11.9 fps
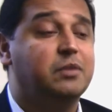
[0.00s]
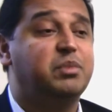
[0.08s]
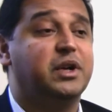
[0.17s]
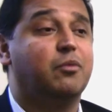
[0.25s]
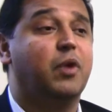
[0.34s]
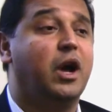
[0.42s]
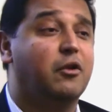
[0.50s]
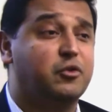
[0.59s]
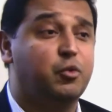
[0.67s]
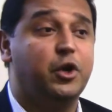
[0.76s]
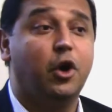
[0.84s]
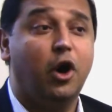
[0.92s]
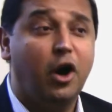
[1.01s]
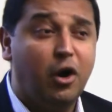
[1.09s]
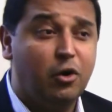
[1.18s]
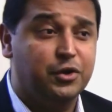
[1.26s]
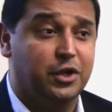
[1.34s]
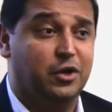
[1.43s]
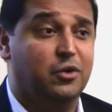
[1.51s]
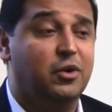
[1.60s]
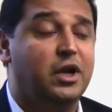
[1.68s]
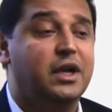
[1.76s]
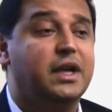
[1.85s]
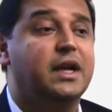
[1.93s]
But as we all know,
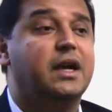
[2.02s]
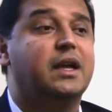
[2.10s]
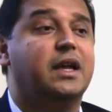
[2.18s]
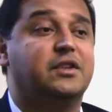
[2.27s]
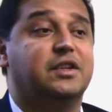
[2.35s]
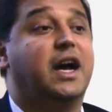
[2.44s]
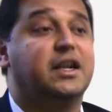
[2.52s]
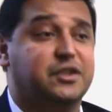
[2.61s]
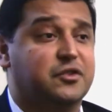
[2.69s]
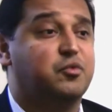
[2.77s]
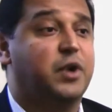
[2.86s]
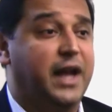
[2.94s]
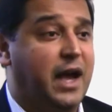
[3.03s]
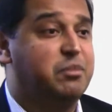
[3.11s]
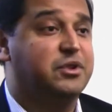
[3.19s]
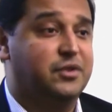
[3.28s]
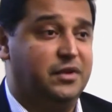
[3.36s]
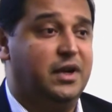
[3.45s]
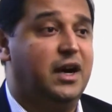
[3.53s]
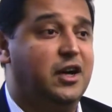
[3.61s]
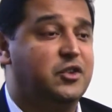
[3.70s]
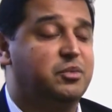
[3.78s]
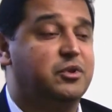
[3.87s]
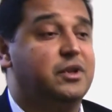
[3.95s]
it's not just what happens in the hospital.